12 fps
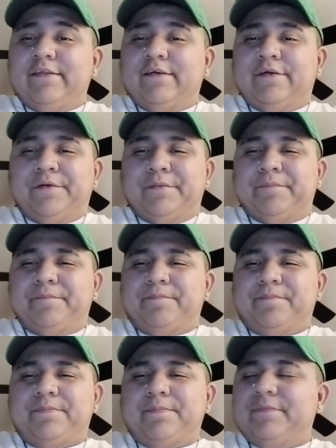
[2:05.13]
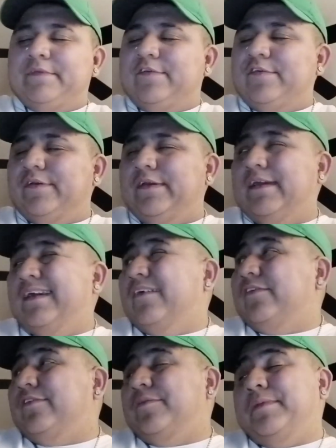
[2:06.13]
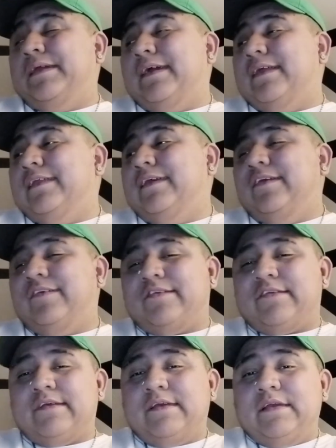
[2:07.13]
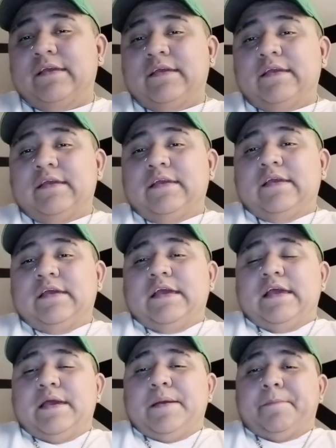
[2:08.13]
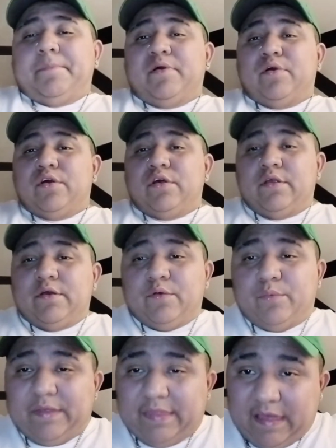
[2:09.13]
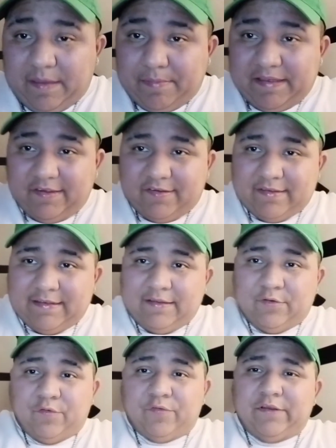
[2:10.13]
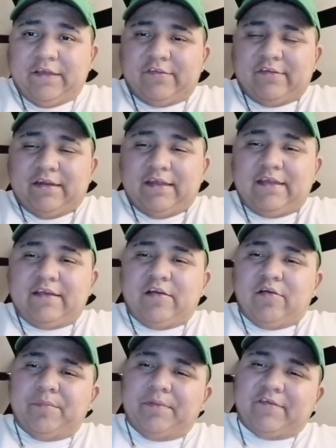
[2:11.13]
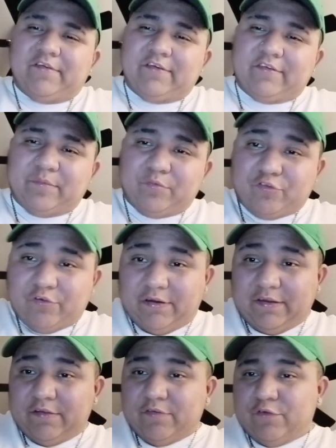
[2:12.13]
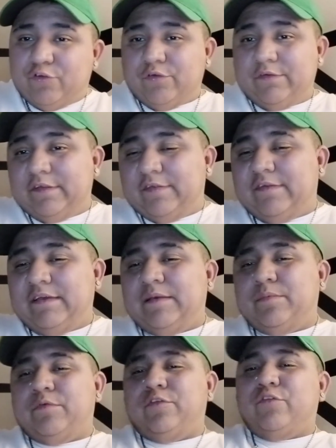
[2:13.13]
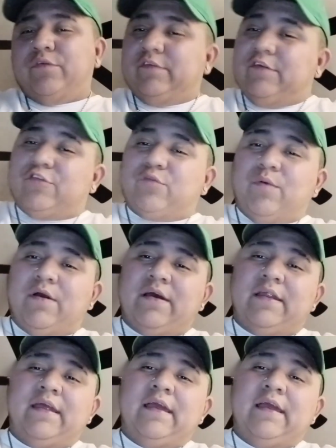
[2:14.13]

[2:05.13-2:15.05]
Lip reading: To me at least. But with that being said, don't forget to like, comment, share, subscribe, join the team, join the squad.